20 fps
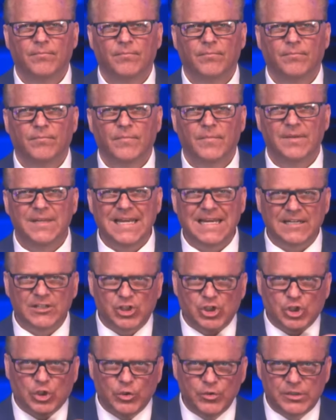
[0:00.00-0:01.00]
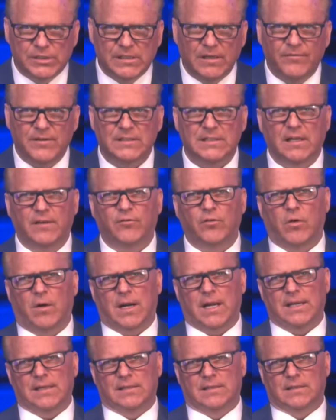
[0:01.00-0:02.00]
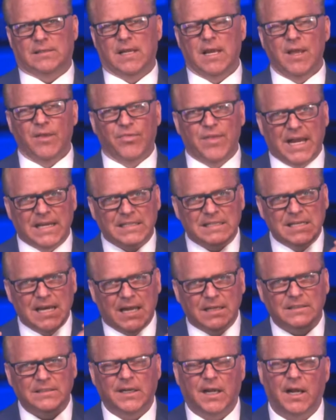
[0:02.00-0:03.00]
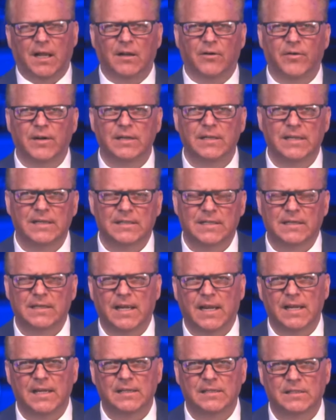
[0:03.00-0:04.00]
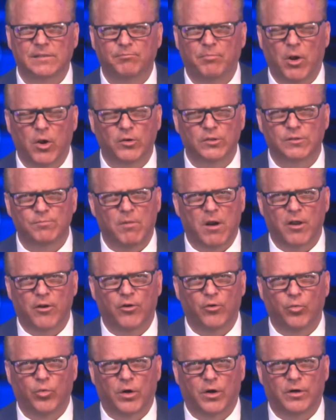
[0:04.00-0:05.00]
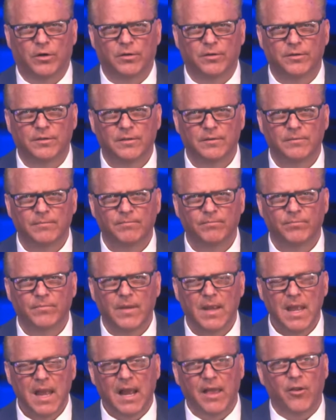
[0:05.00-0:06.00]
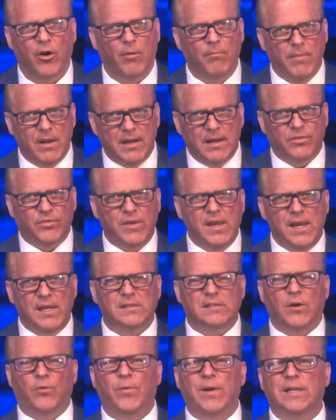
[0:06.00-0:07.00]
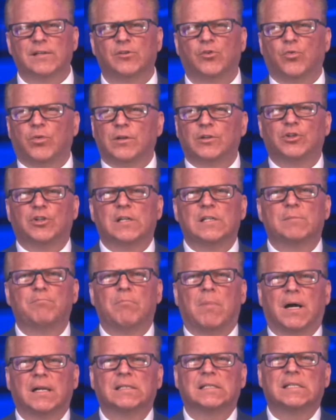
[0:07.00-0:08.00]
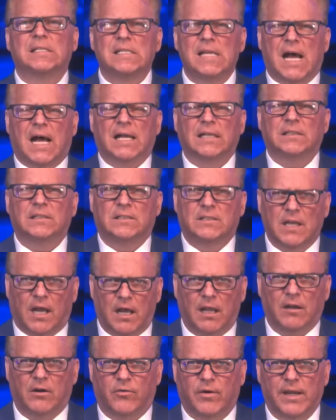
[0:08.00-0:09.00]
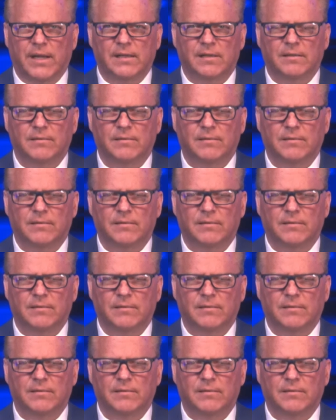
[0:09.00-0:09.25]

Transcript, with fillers: The exclusivity of Christ. That's not tolerant in today's postmodern world. And there are many things that we as Christians must not tolerate.